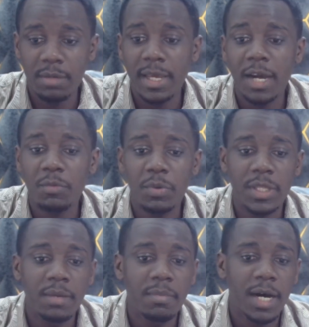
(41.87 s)
I agree with
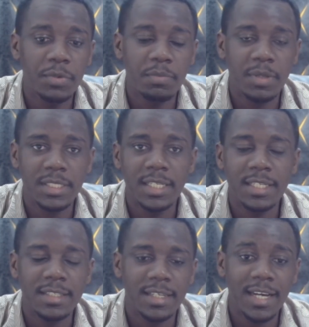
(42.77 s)
him
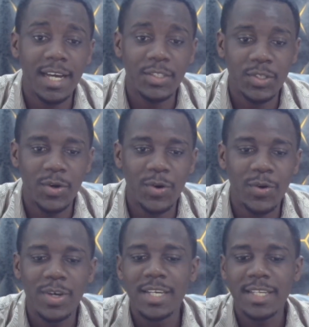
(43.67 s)
100% that Arsenal